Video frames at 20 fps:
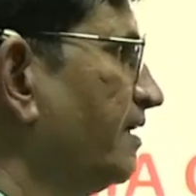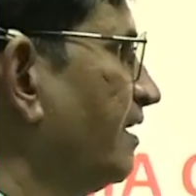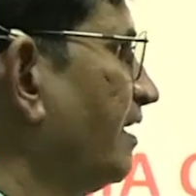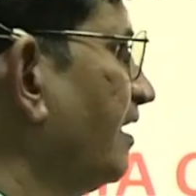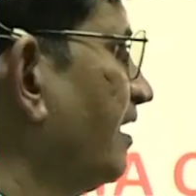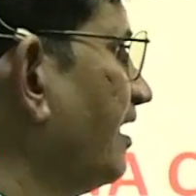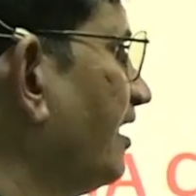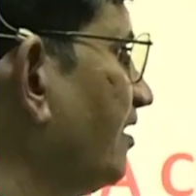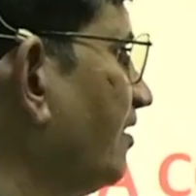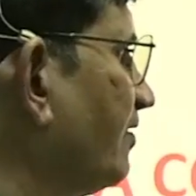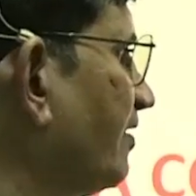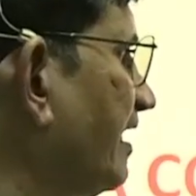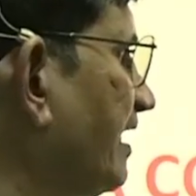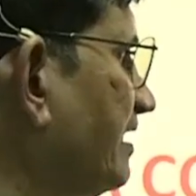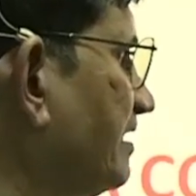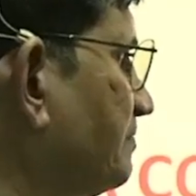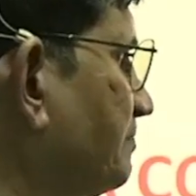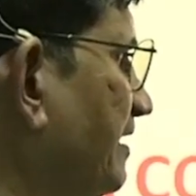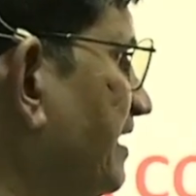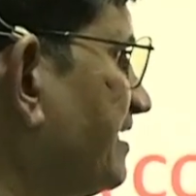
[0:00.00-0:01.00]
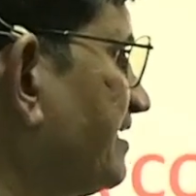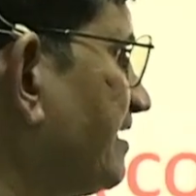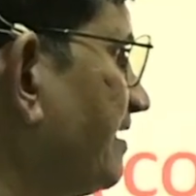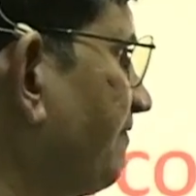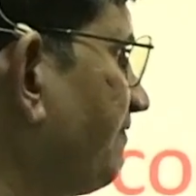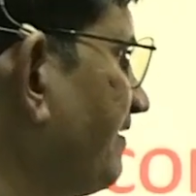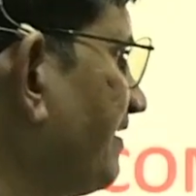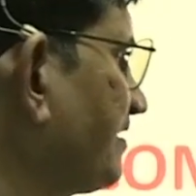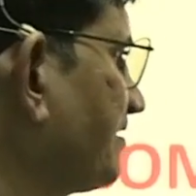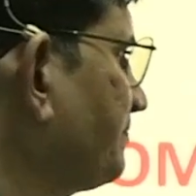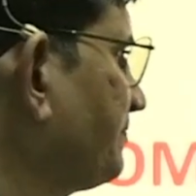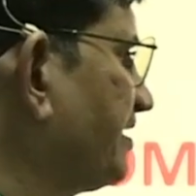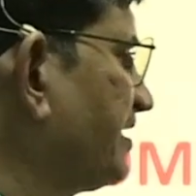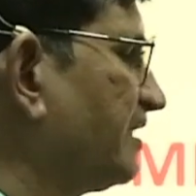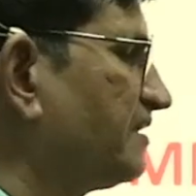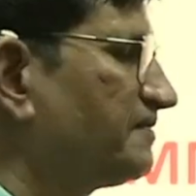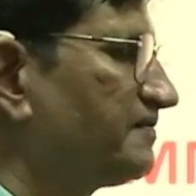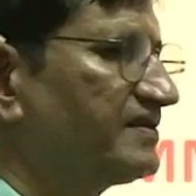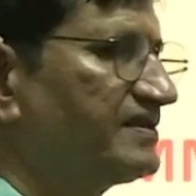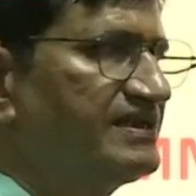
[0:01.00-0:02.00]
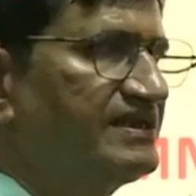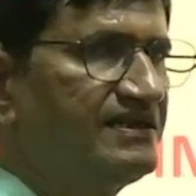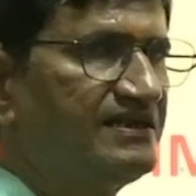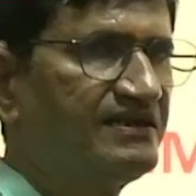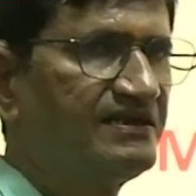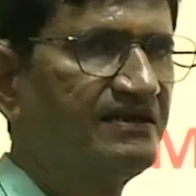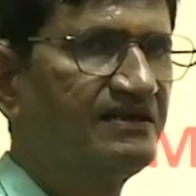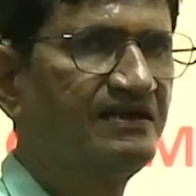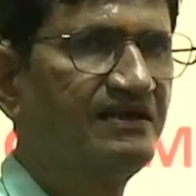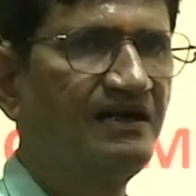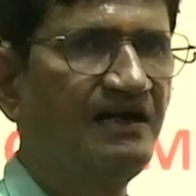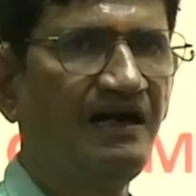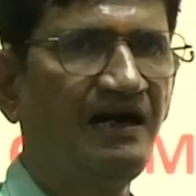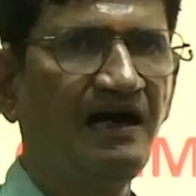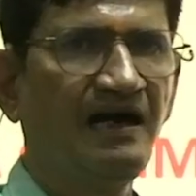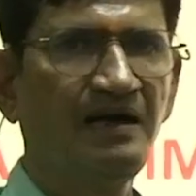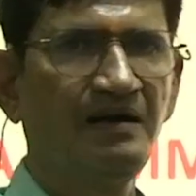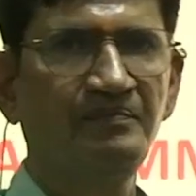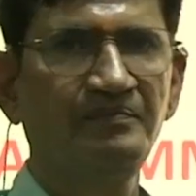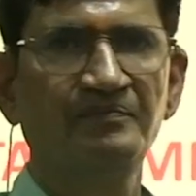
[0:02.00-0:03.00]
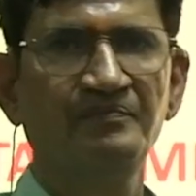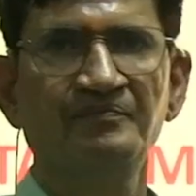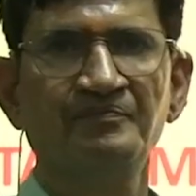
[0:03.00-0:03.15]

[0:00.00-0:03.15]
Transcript: Hello guys, myself Laxmikant Vashishtha. I am